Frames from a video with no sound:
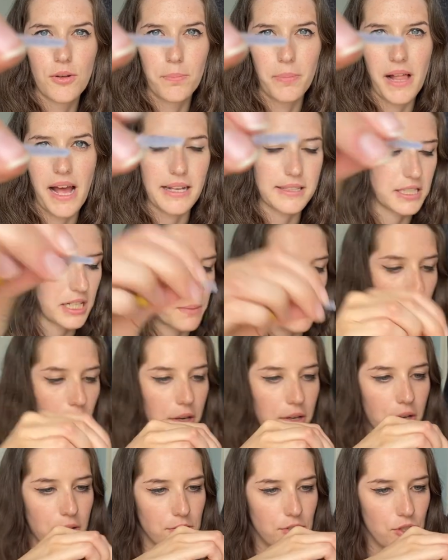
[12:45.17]
plastic
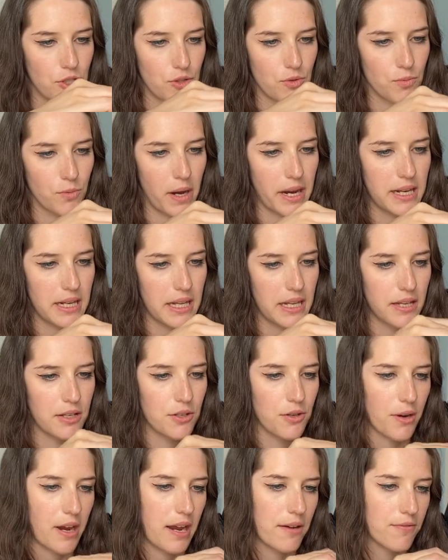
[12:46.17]
part goes just right in
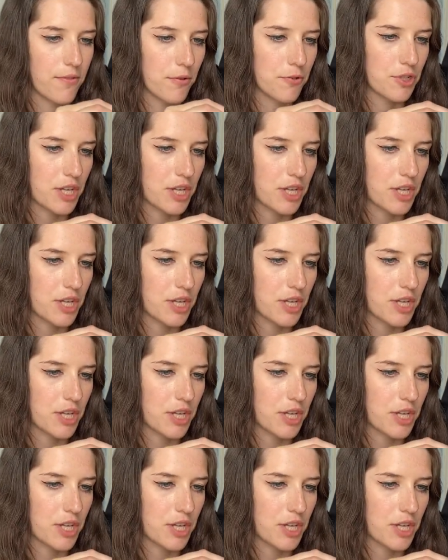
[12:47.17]
your headphone